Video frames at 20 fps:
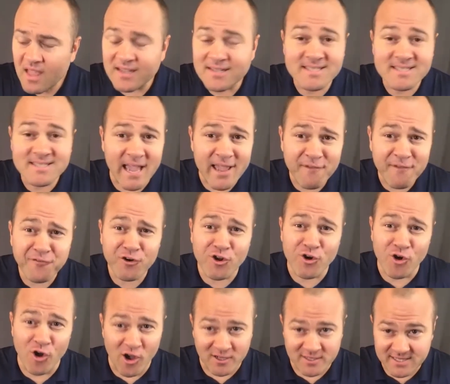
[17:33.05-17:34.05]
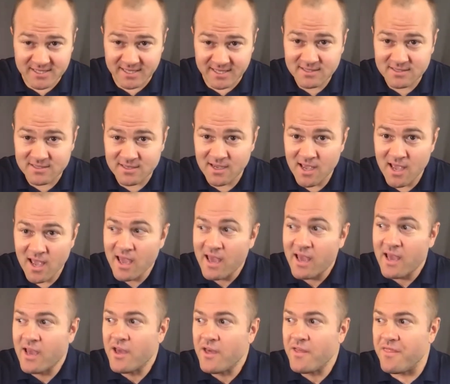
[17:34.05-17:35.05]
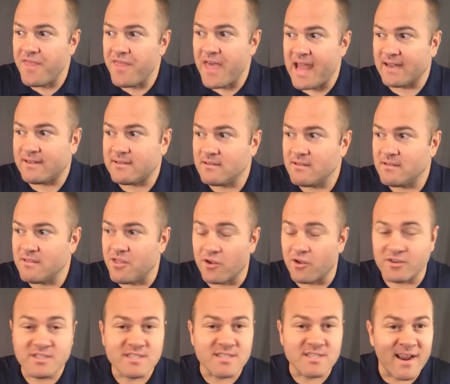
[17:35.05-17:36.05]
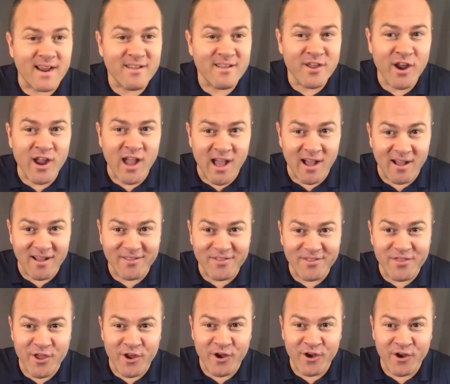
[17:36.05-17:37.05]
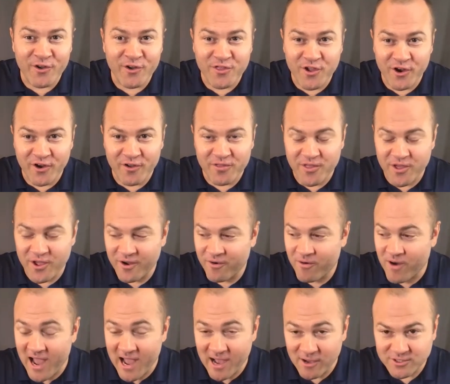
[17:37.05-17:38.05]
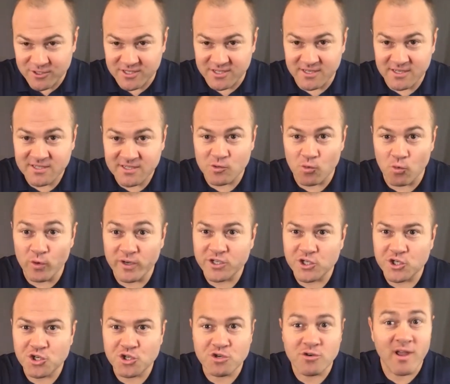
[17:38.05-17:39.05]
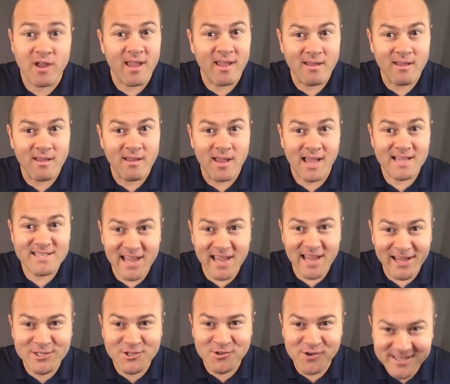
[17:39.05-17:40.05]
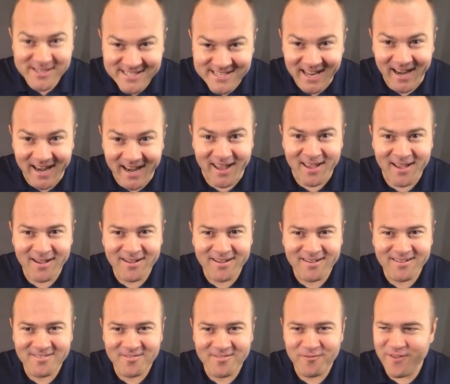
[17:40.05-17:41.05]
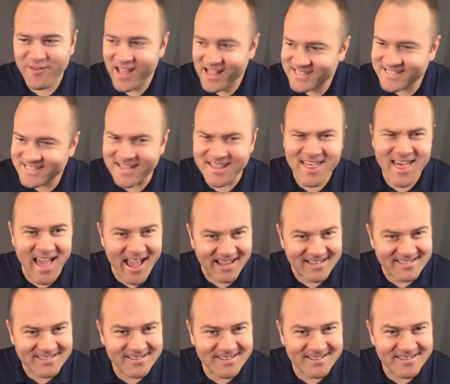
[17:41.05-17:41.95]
take for granted that they're inside of their their their their houses, which has electricity. Fancy that,